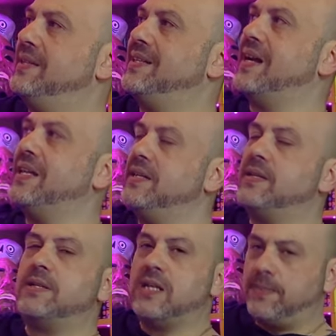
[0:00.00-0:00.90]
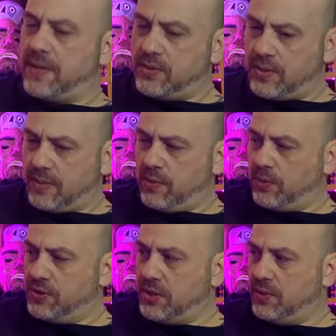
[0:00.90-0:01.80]
Again, it, it depends on how we
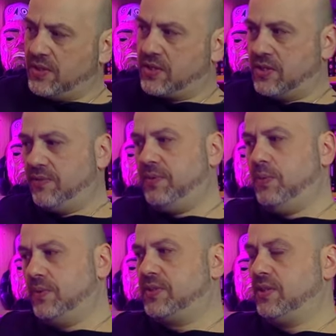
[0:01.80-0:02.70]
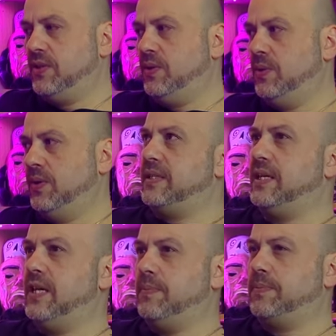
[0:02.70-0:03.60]
want to do this, because if we want to
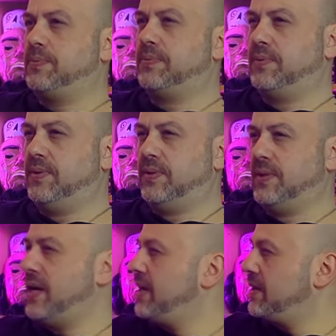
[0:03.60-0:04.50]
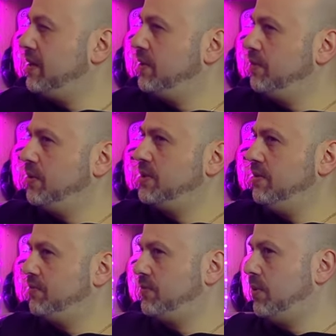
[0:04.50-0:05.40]
keep that kind of
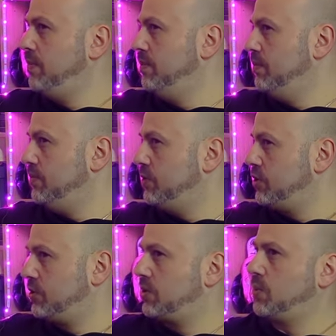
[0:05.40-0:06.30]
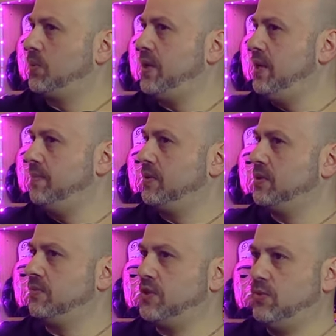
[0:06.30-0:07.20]
motif from Scream because
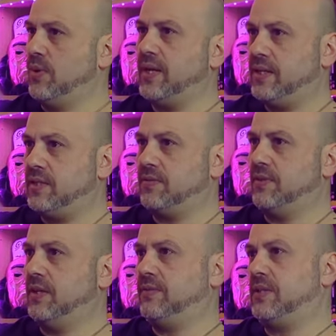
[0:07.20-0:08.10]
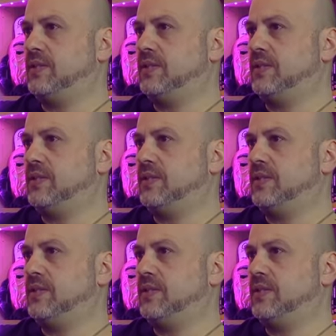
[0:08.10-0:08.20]
obviously Randy survives,